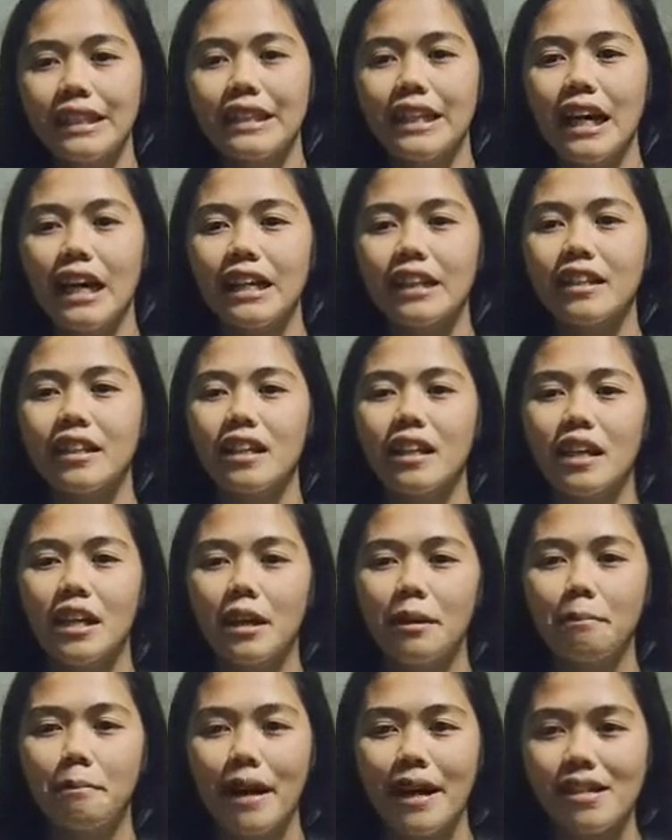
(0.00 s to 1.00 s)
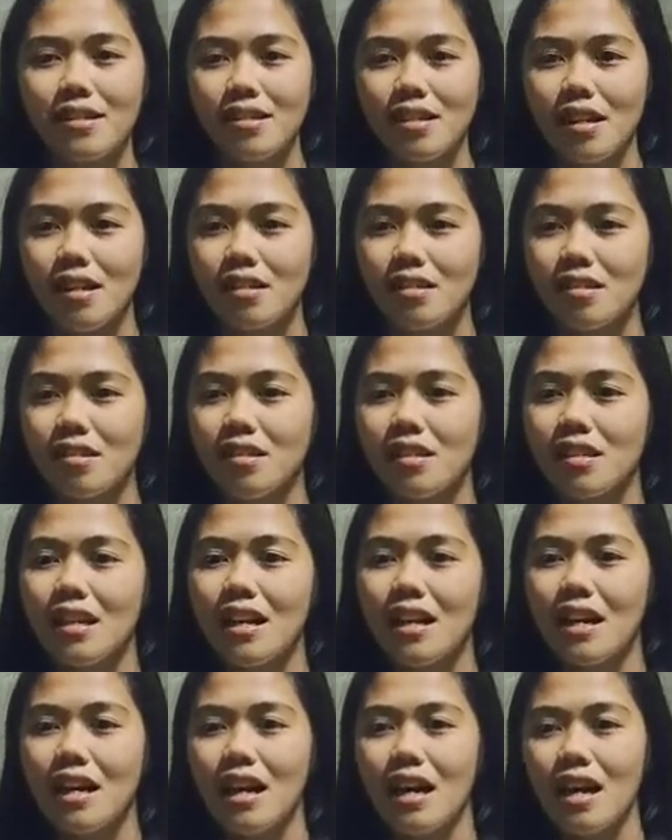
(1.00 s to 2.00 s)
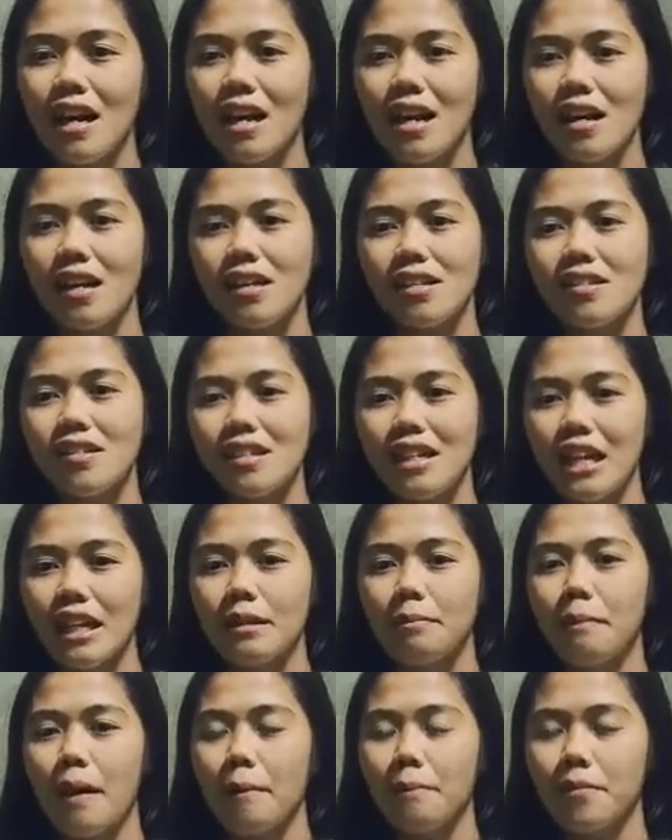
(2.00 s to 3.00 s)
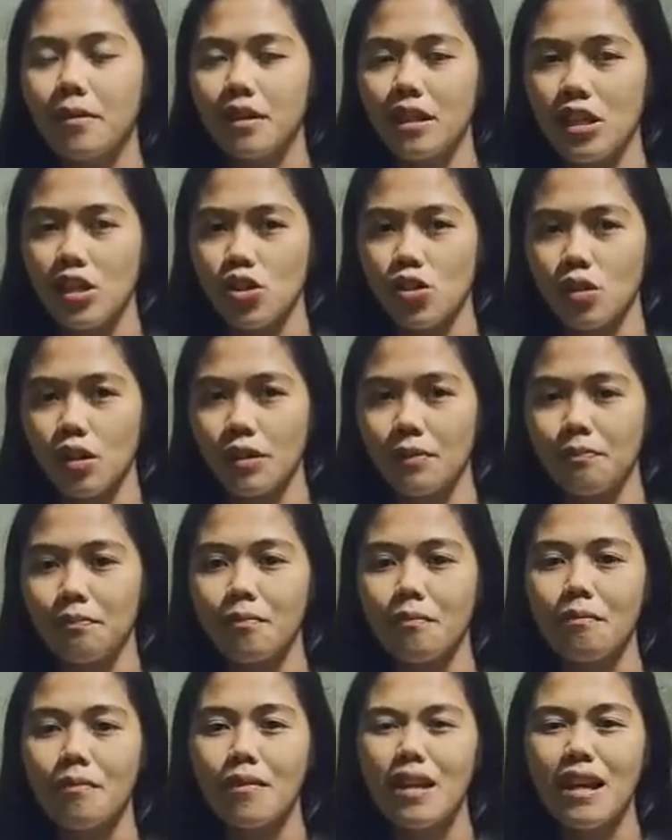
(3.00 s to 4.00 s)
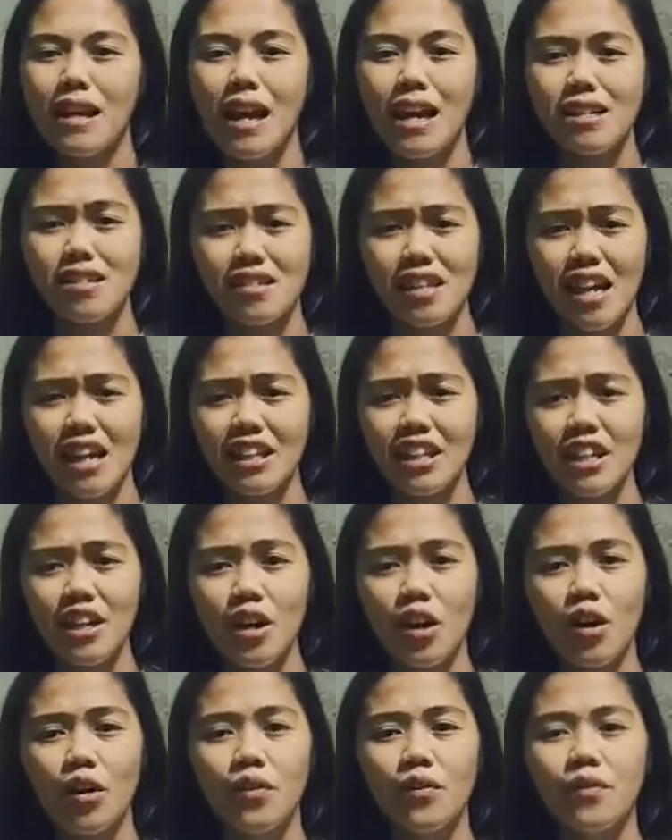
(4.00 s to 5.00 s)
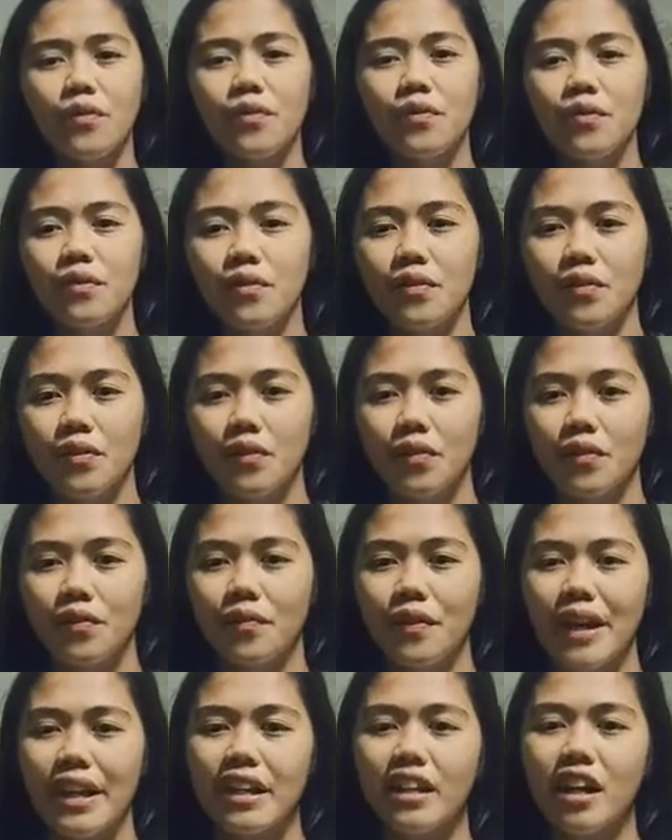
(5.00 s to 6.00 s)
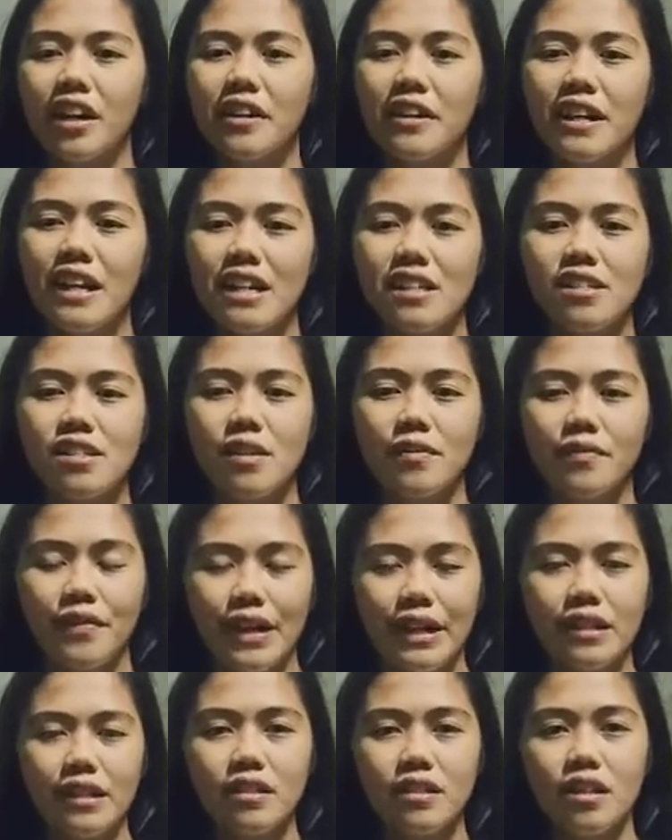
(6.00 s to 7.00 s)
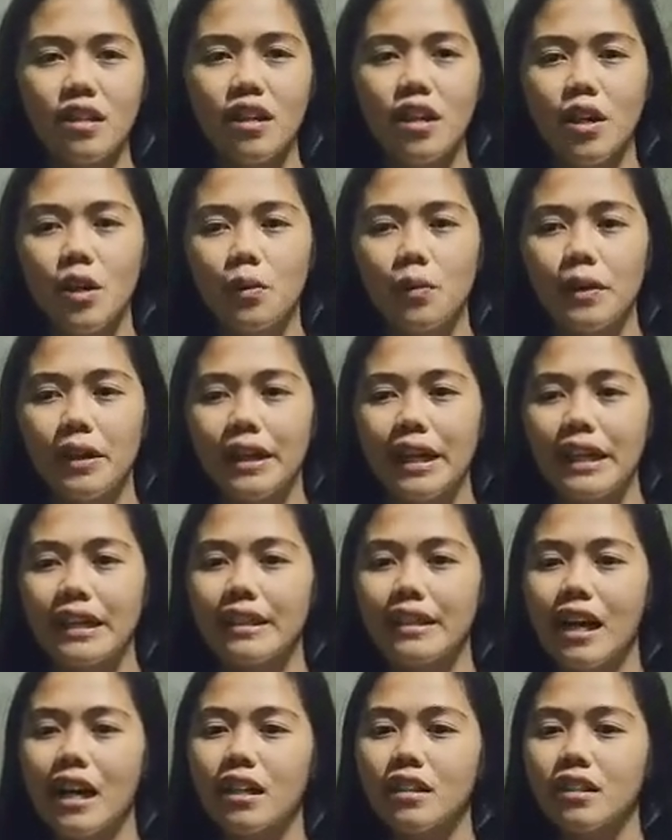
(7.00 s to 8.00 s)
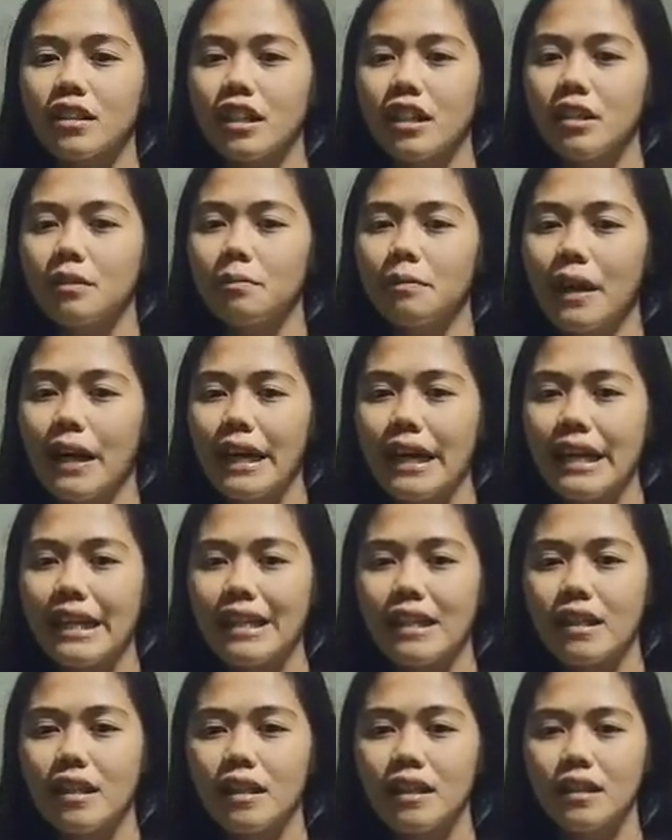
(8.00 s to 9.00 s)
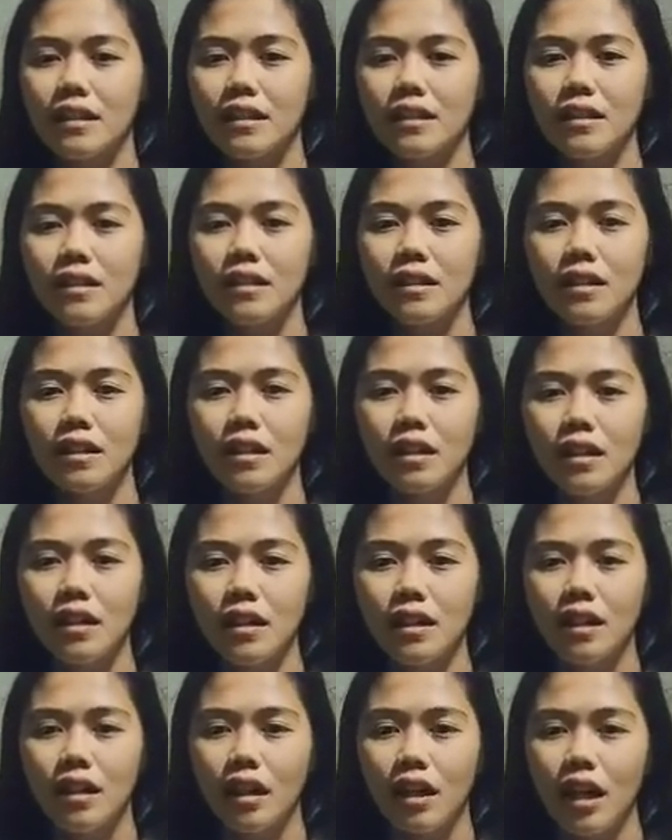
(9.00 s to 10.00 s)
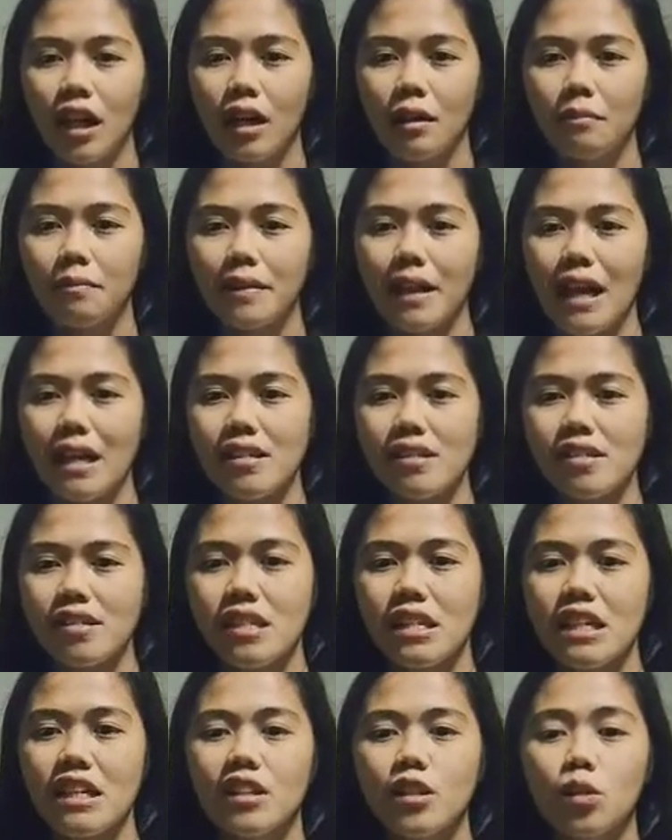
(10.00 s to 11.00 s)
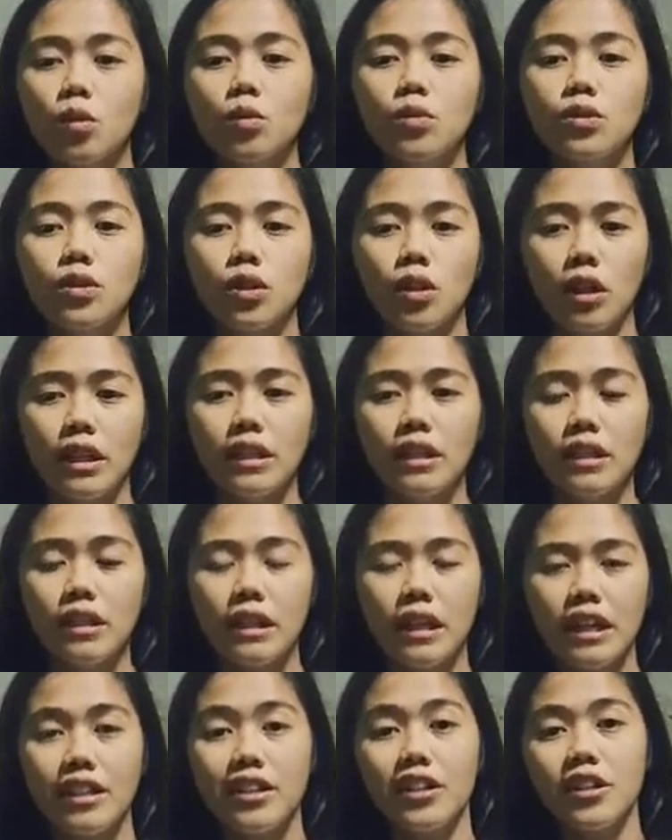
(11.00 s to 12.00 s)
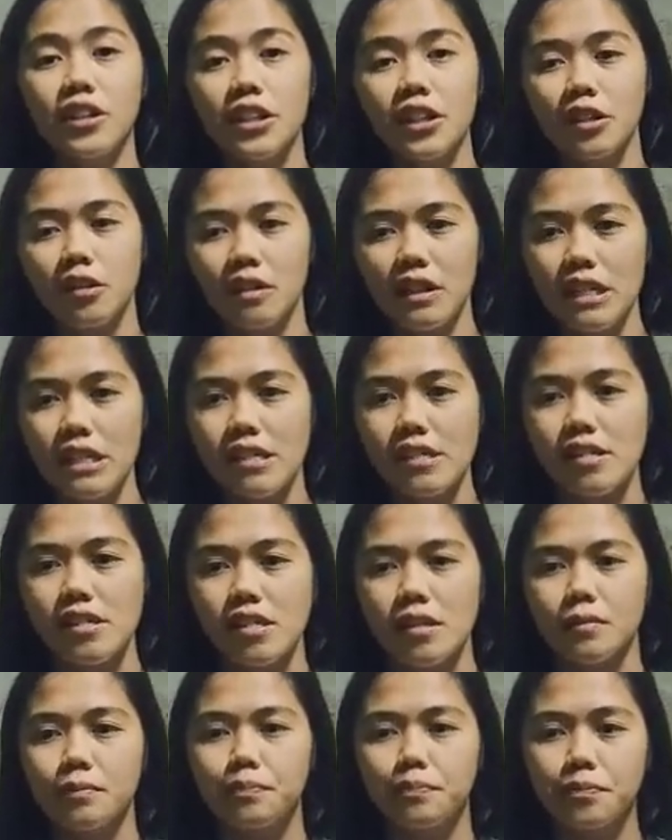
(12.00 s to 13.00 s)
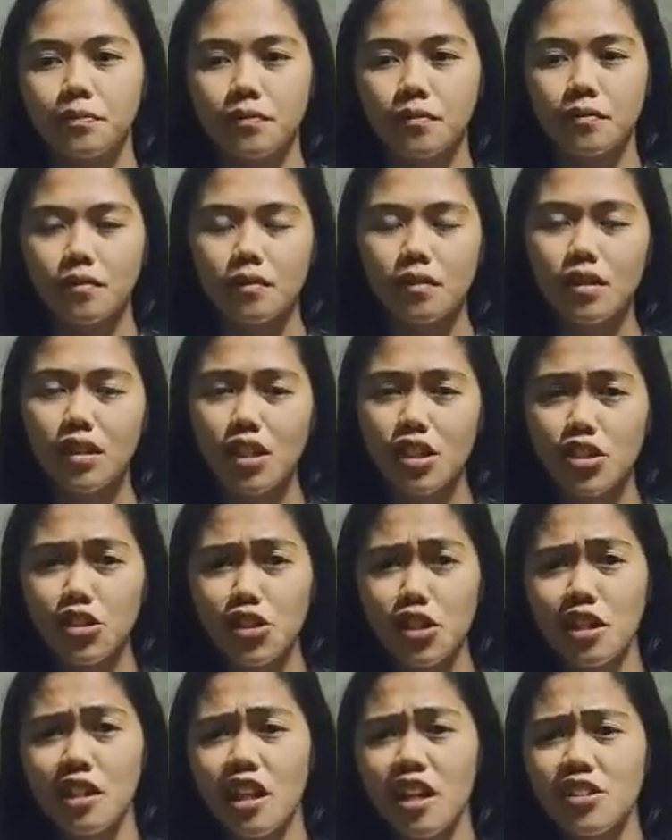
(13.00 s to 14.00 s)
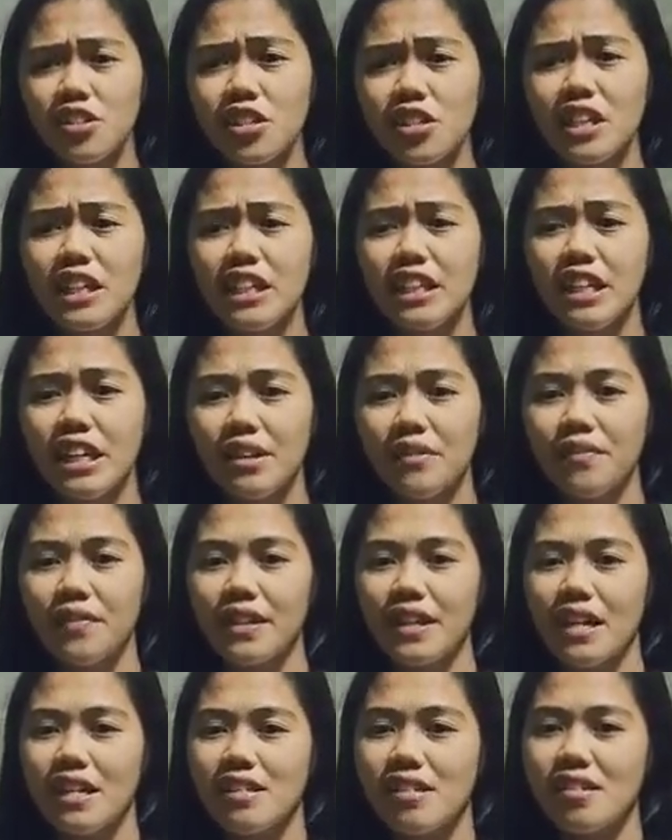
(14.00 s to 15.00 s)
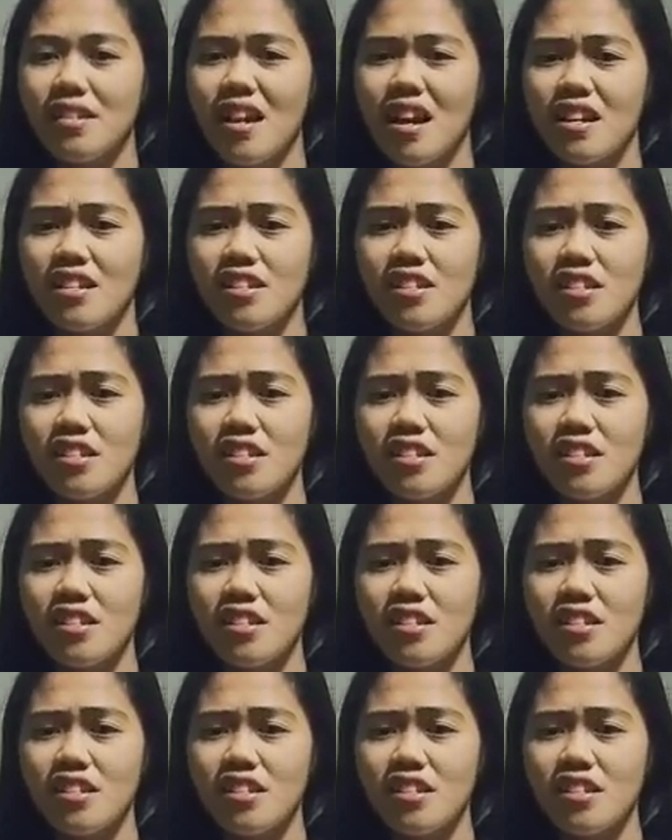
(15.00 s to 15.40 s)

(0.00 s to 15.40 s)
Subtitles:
that bisects a snail population. A study of vicariance event were conducted by Nancy Knowlton and her colleagues. Geological evidence has